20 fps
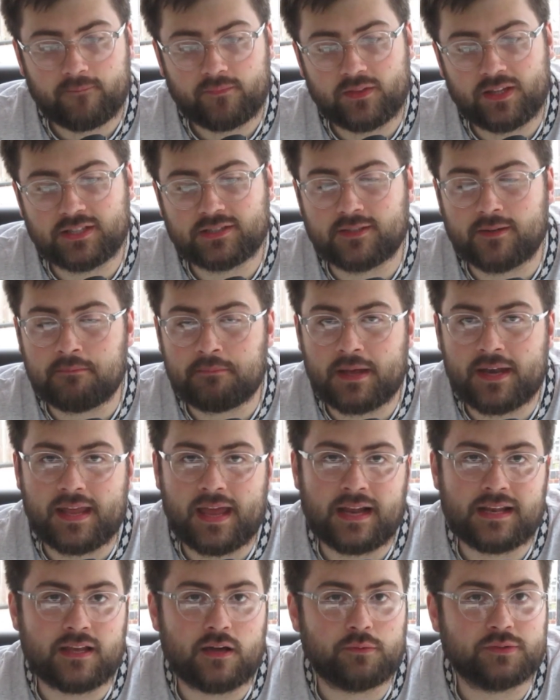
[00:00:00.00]
Listen, Ben
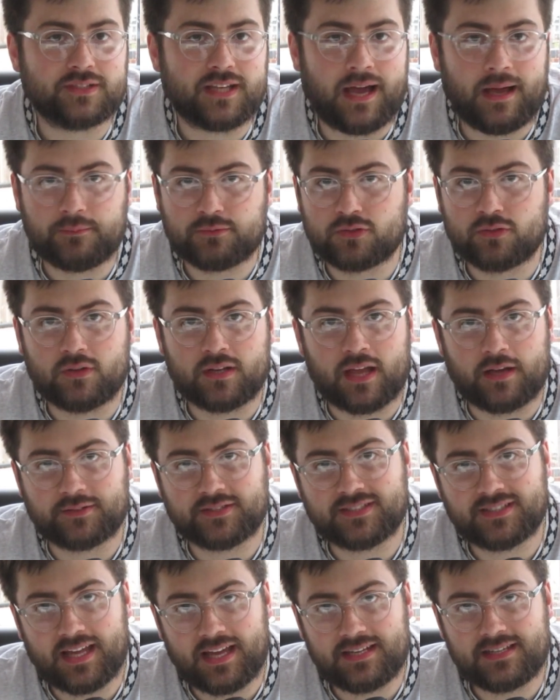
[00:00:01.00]
Elliott was absolutely
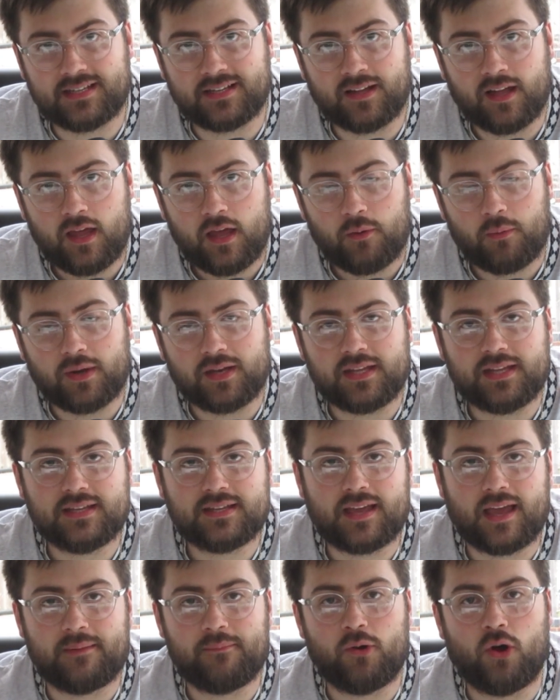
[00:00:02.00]
outstanding when he
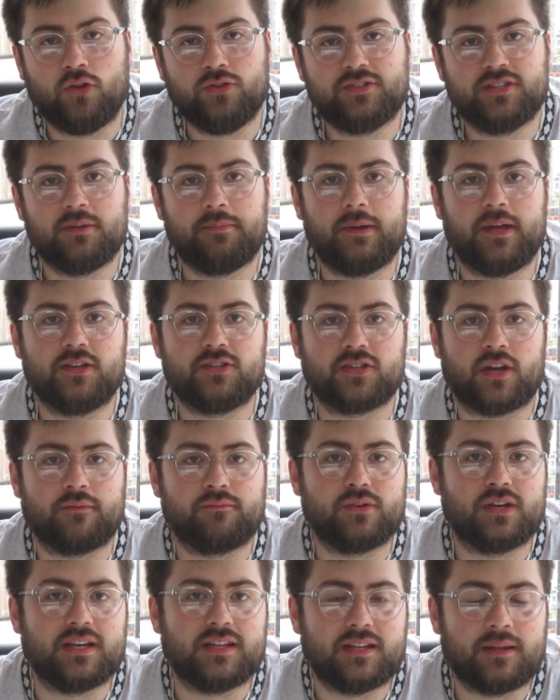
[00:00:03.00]
came onto the pitch
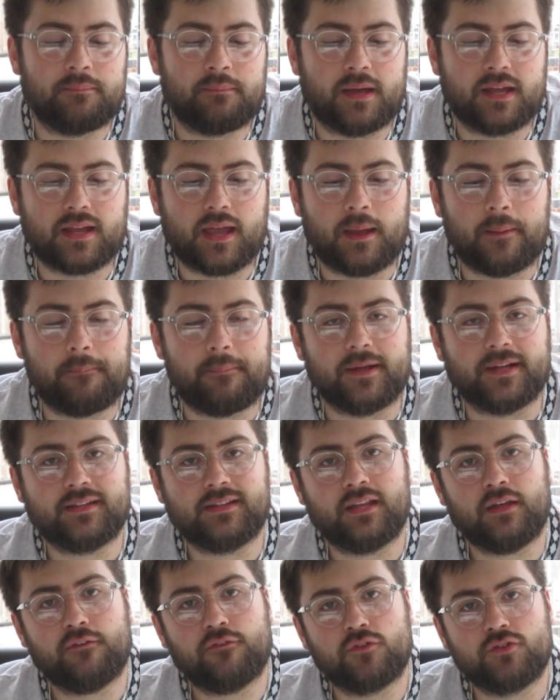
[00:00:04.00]
and really did make a big
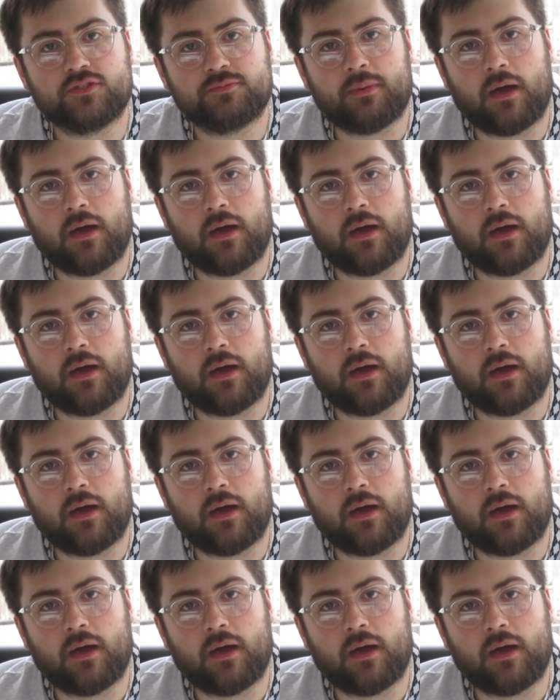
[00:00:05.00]
difference.